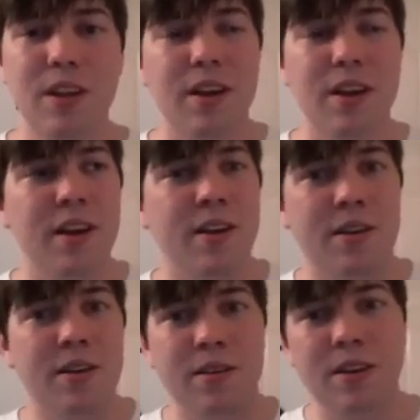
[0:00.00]

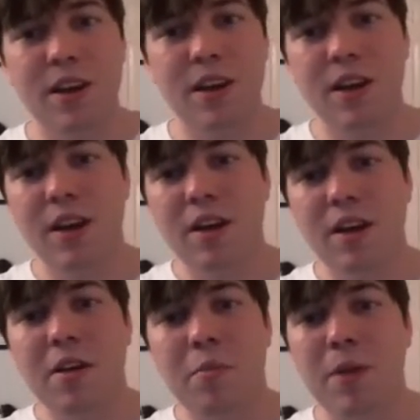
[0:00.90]
Uh,
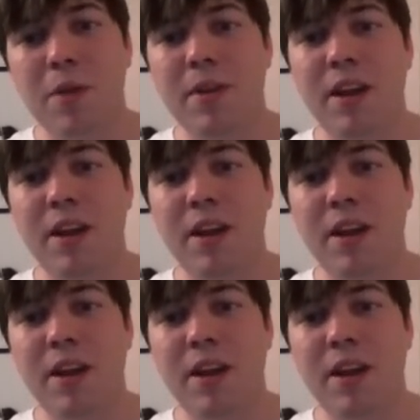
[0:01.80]
maybe,